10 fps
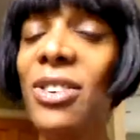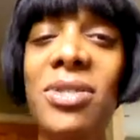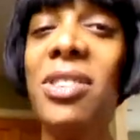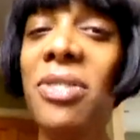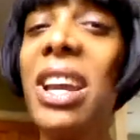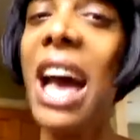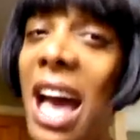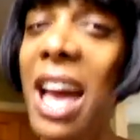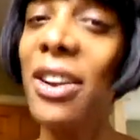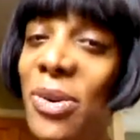You serve a
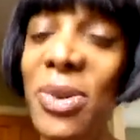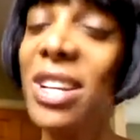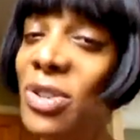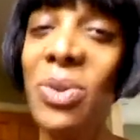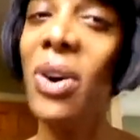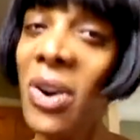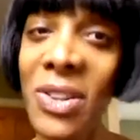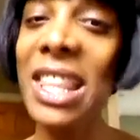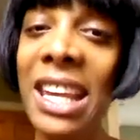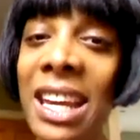God who can do all
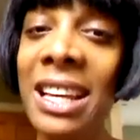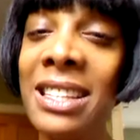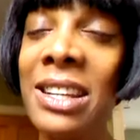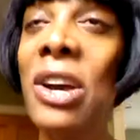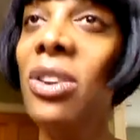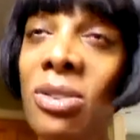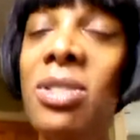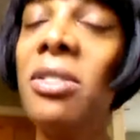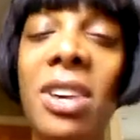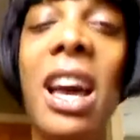things. You
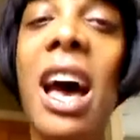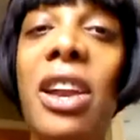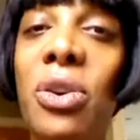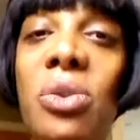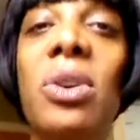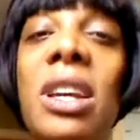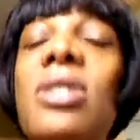serve a God who